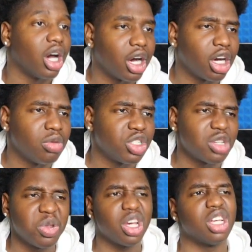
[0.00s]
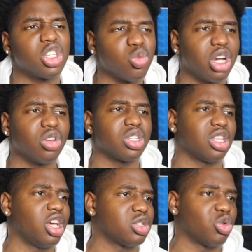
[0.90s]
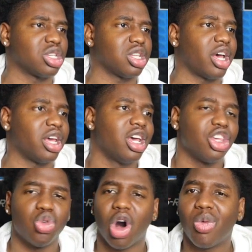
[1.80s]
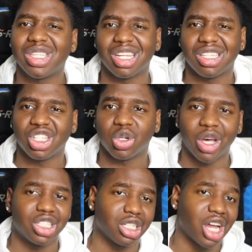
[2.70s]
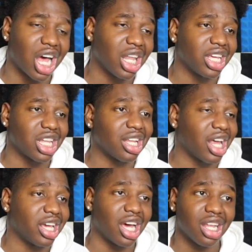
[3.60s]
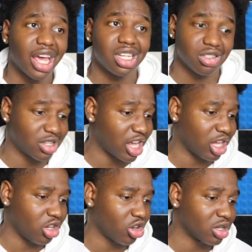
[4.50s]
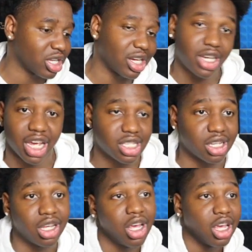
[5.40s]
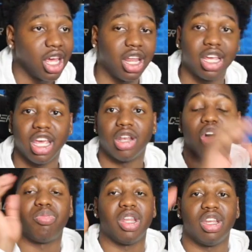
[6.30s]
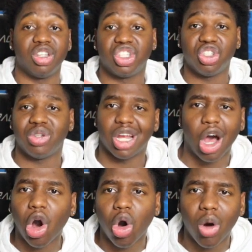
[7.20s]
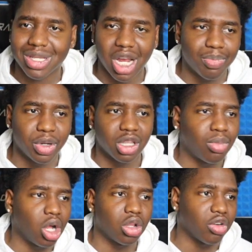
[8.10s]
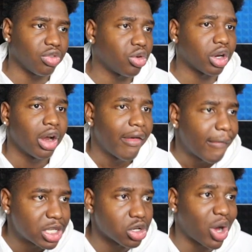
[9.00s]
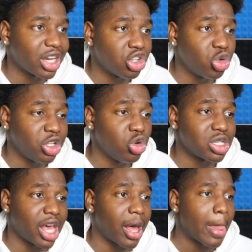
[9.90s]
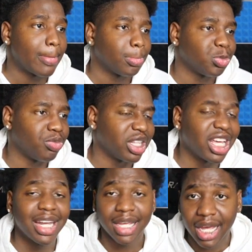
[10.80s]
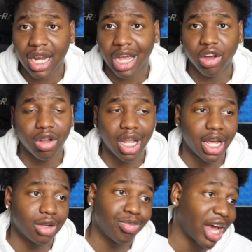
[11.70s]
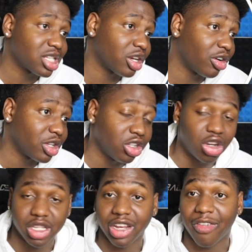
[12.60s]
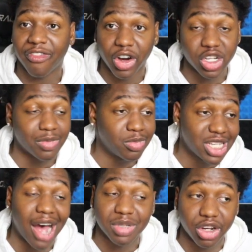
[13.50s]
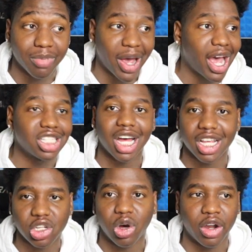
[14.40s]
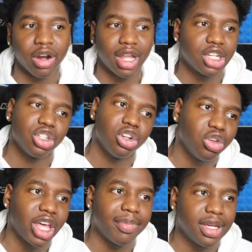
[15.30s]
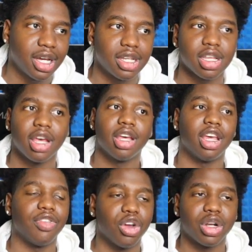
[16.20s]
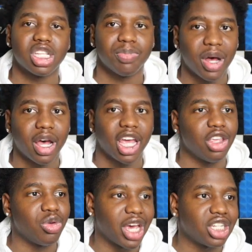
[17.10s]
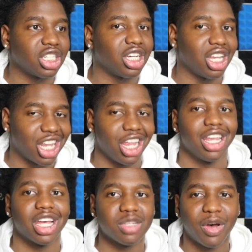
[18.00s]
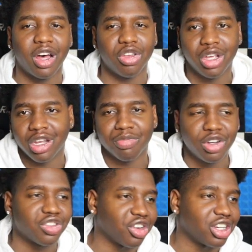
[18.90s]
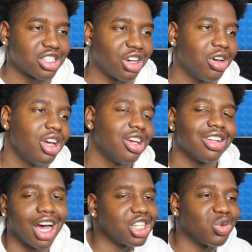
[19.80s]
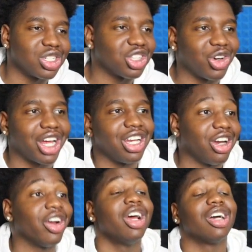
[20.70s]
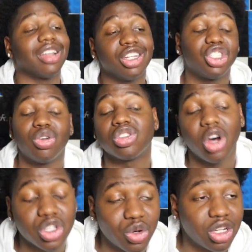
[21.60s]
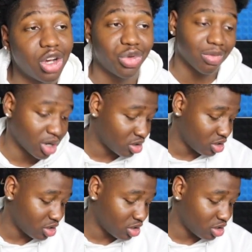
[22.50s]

um, just because it's one of those things where it's like you always in a situation. I like, I like, I like taking, you know what I'm saying, dexing and then getting open and just shooting. I don't always got to put the ball on the floor store. So I do use that but then again, I ain't gonna lie, back to the, you know what I'm saying, the first top tier badge, Hot Zone Hunter allows you to do that because if you're in a spot and you catch it in, in that spot, you getting the boost for it. So I just want to throw that in there. Clutch shooter's also a good one, bro.